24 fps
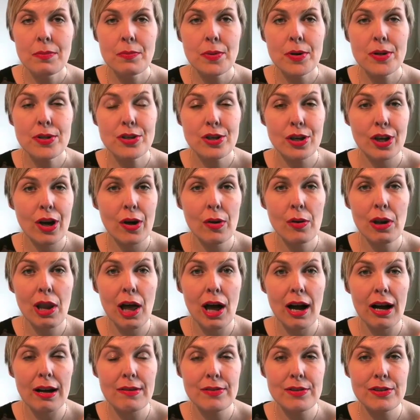but to go
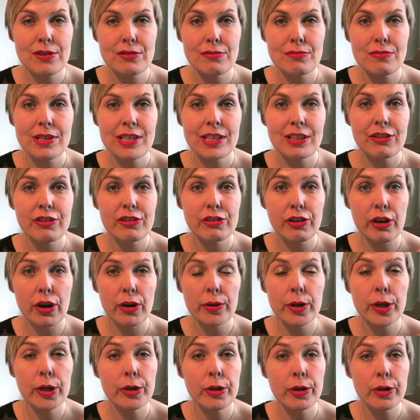live and to really
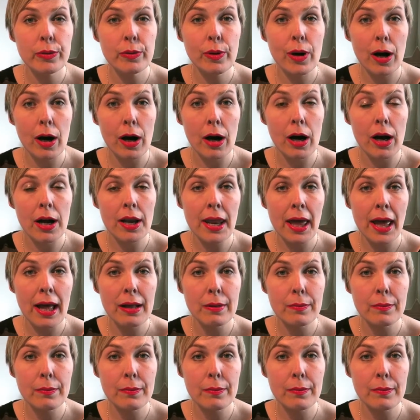show who you are and